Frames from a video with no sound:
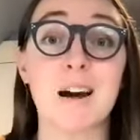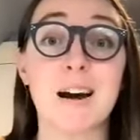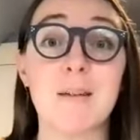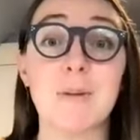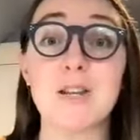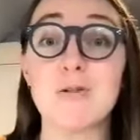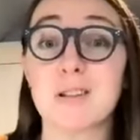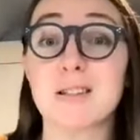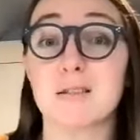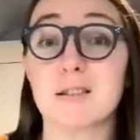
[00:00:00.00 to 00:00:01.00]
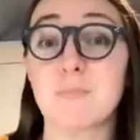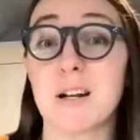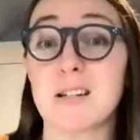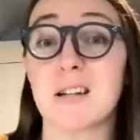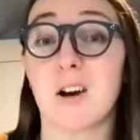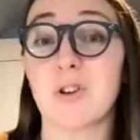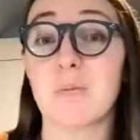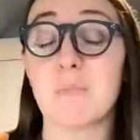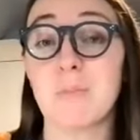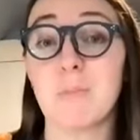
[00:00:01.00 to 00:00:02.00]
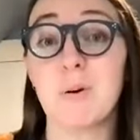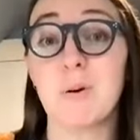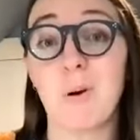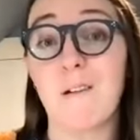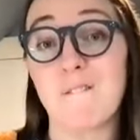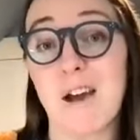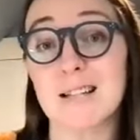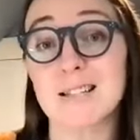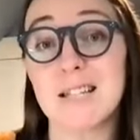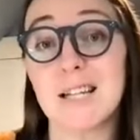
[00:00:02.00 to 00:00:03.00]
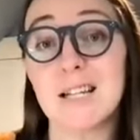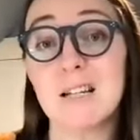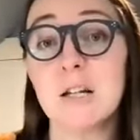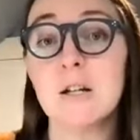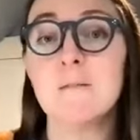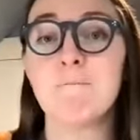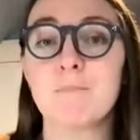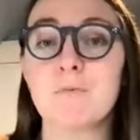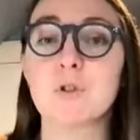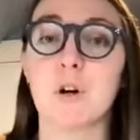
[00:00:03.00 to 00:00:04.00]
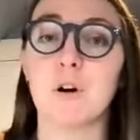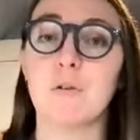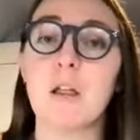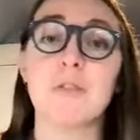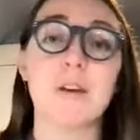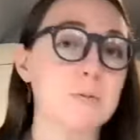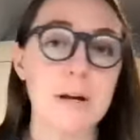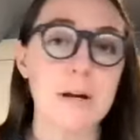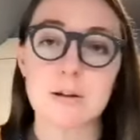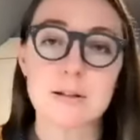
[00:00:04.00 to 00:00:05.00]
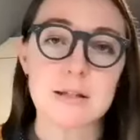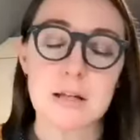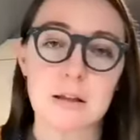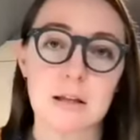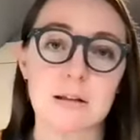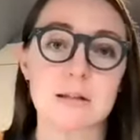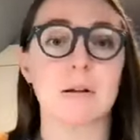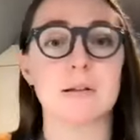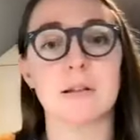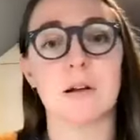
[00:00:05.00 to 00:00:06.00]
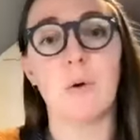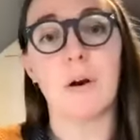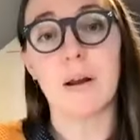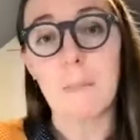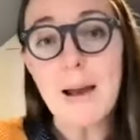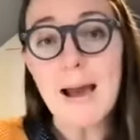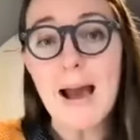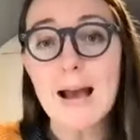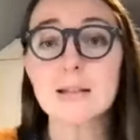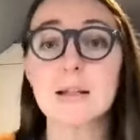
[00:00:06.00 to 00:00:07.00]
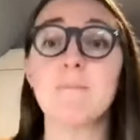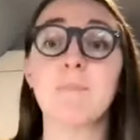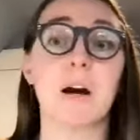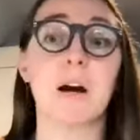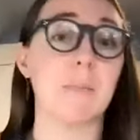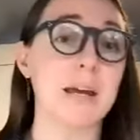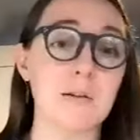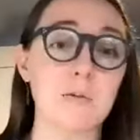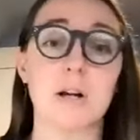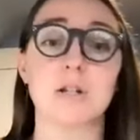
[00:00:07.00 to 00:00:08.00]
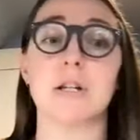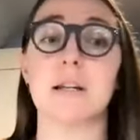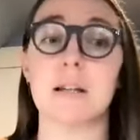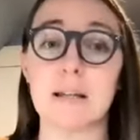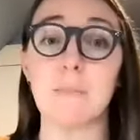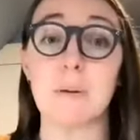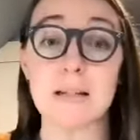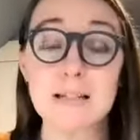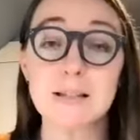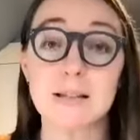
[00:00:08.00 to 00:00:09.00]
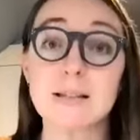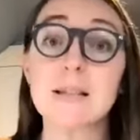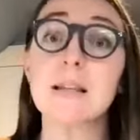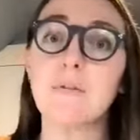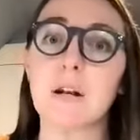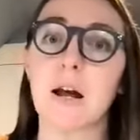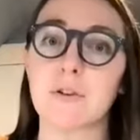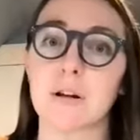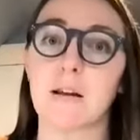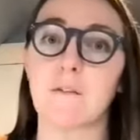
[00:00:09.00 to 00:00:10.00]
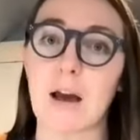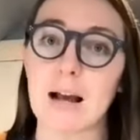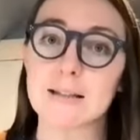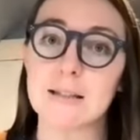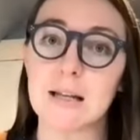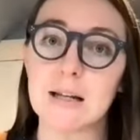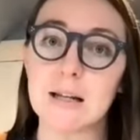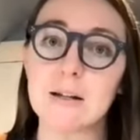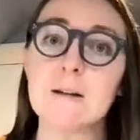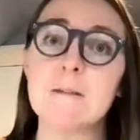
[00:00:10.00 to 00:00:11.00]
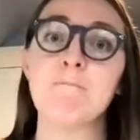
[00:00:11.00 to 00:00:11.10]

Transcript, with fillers: um, and you could still spread it to other people who aren't vaccinated, so that's why you're seeing things about still wearing a mask, um, hand washing, and keeping distance, even after getting vaccinated.